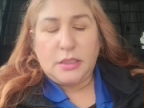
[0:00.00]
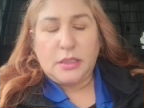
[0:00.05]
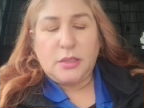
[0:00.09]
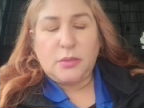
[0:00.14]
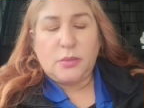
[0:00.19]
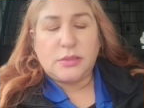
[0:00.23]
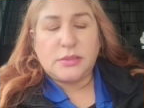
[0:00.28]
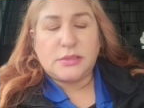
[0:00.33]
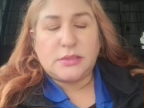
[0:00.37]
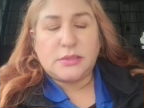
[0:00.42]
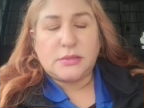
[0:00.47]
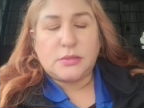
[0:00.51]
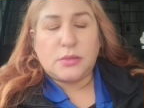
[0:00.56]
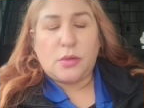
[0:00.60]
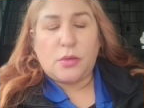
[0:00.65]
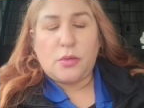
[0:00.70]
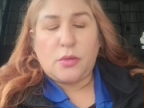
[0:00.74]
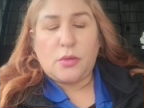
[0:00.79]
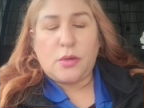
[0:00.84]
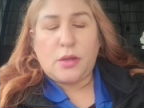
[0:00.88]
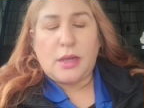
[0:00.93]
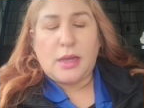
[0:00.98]
Anyways,
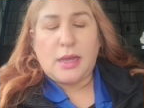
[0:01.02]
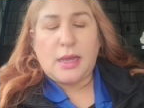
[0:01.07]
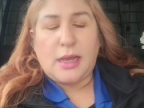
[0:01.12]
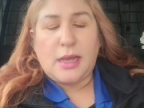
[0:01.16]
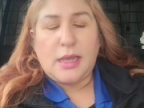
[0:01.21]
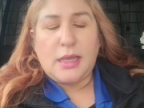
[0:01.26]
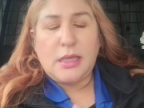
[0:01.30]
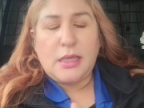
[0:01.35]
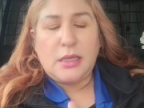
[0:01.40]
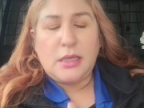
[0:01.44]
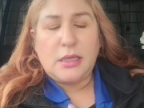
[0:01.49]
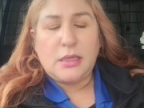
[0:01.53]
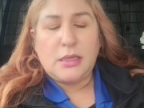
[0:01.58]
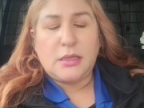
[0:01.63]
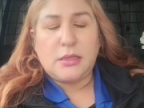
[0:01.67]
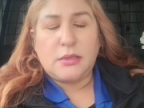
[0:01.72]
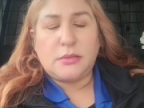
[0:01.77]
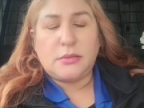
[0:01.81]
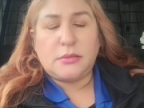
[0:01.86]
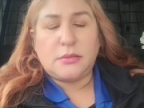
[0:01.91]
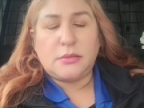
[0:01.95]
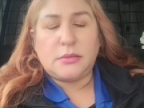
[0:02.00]
so I,
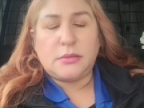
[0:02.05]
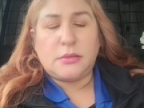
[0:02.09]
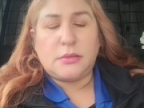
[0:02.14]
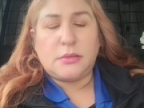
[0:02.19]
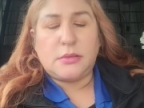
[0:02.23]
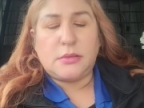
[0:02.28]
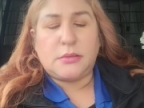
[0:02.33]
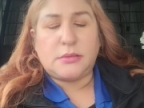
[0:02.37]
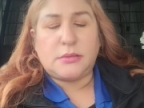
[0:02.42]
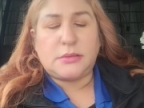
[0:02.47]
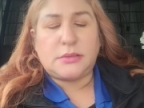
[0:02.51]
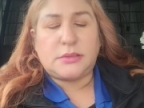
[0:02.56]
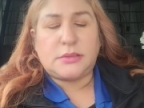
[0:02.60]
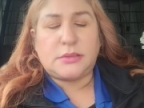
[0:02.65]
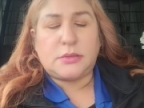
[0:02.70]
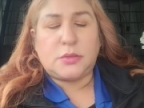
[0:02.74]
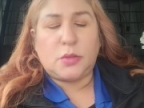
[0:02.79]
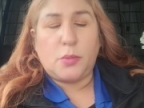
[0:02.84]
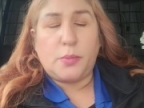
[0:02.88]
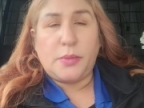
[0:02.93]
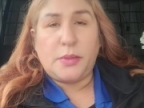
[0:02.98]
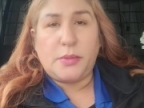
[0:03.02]

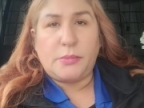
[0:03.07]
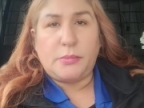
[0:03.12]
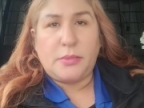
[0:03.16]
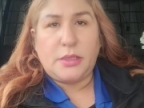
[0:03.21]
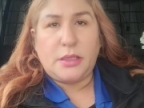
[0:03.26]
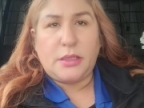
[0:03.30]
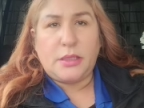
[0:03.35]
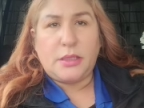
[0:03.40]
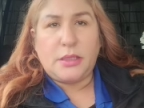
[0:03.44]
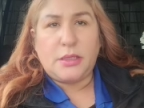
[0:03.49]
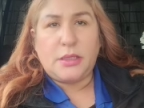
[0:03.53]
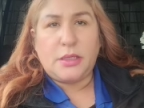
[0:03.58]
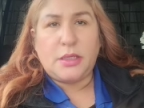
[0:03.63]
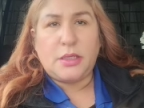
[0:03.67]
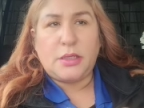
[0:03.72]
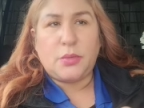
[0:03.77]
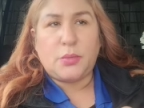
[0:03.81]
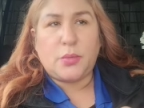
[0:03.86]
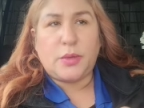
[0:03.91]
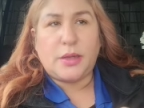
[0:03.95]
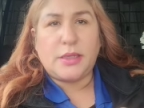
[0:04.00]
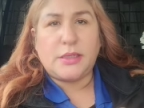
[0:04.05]
stupid me,
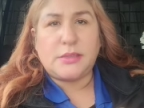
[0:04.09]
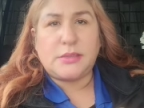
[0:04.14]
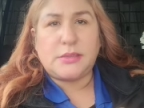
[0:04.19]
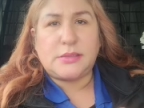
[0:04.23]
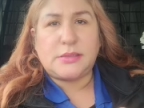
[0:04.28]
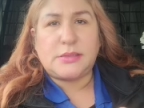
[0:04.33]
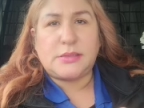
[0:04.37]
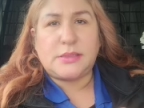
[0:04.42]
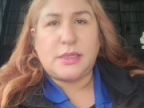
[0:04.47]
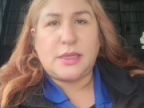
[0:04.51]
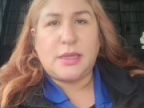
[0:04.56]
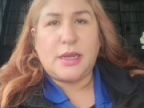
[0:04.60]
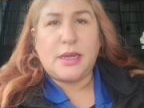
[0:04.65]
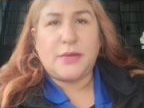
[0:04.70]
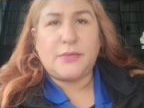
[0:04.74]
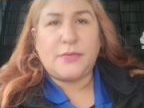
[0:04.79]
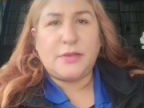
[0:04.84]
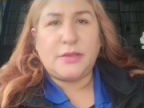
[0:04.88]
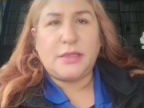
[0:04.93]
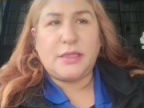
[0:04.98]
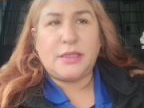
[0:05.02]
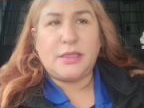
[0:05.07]
erased
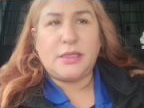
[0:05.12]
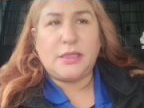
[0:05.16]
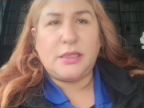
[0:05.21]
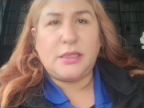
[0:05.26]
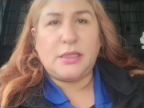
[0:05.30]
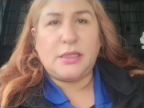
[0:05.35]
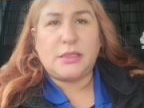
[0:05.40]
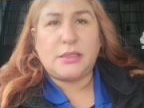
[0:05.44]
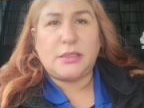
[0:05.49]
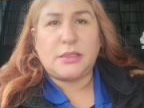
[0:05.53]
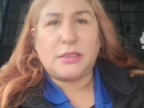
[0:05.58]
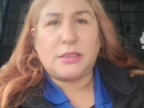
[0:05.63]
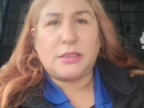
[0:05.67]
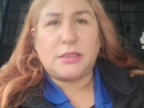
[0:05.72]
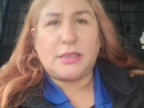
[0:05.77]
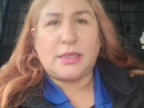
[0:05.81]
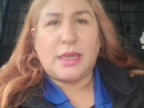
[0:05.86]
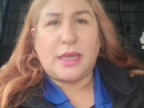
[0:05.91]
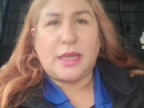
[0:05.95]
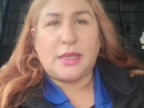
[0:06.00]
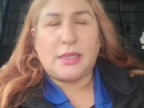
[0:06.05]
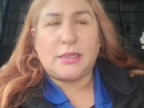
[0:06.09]
everything in the
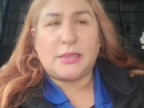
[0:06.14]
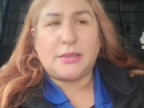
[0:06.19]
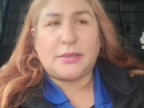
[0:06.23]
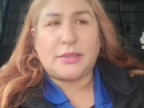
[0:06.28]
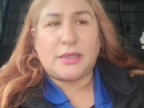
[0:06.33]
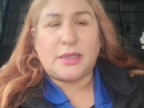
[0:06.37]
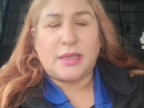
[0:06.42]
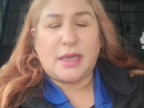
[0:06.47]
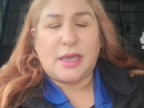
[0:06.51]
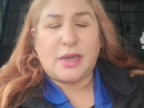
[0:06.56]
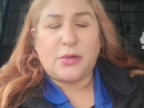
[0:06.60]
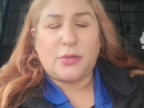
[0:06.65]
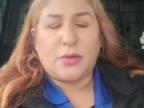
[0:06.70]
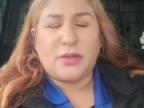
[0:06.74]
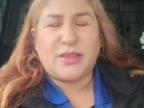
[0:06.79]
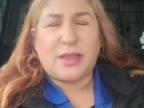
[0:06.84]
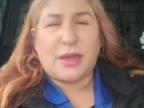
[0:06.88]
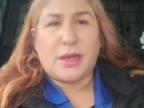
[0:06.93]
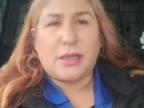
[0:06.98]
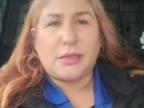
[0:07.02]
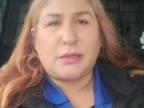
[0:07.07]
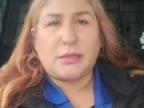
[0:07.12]
gal the gallery
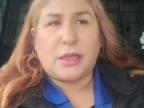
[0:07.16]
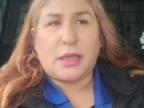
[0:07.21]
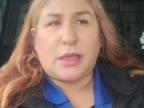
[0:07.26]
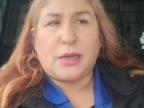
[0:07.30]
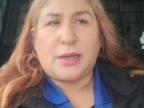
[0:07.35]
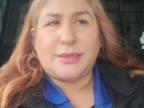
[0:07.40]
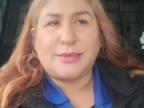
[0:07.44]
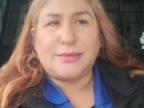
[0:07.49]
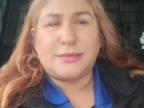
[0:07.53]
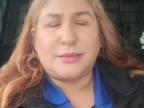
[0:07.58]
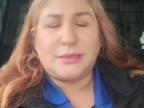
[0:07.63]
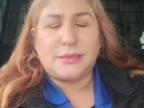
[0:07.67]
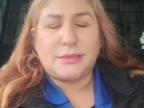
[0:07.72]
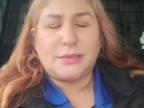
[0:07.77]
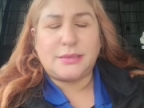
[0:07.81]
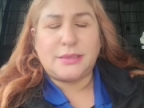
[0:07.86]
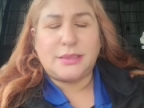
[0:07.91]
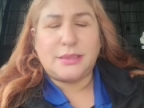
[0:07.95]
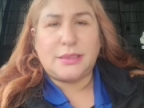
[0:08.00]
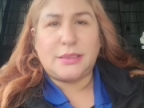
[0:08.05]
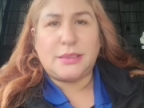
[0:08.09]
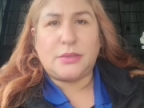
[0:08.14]
that I thought I
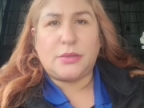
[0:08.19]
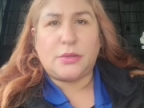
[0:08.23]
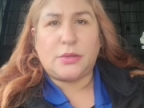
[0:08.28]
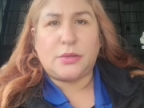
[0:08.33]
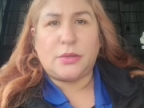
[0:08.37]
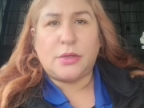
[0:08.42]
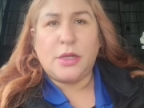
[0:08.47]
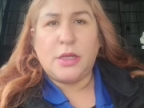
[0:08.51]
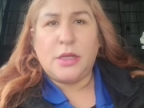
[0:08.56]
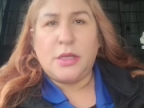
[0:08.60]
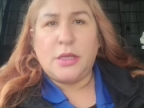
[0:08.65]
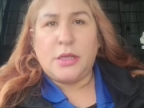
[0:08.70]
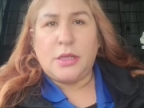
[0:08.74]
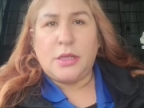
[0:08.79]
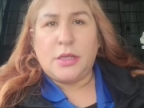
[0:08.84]
didn't need or